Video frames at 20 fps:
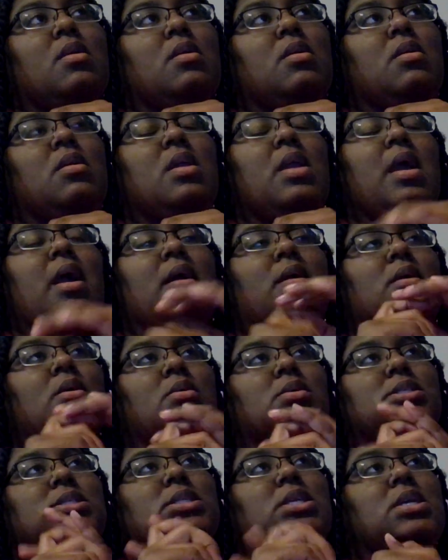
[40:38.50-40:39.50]
yeah, I
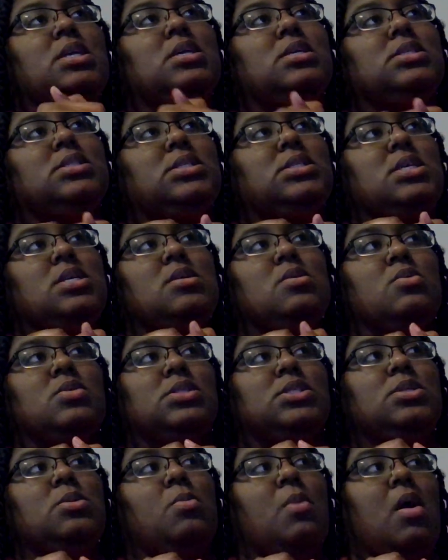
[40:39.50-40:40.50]
go to ENT
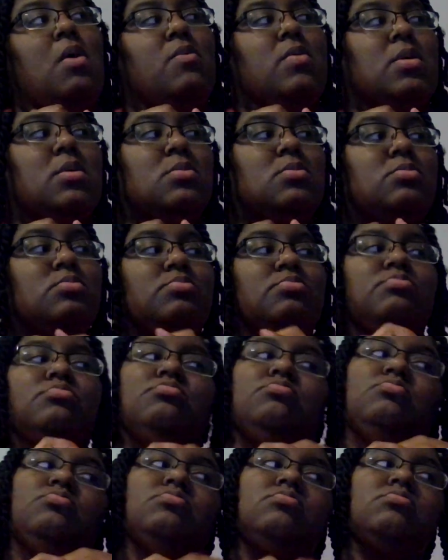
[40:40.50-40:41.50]
on tomorrow.
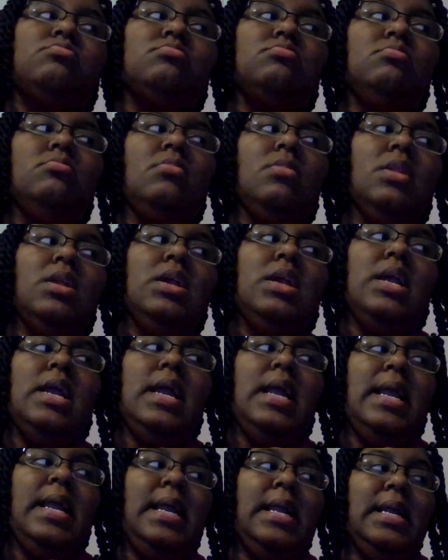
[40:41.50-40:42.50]

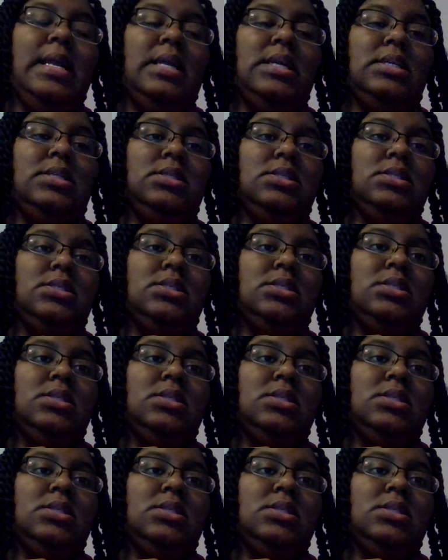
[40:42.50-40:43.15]
And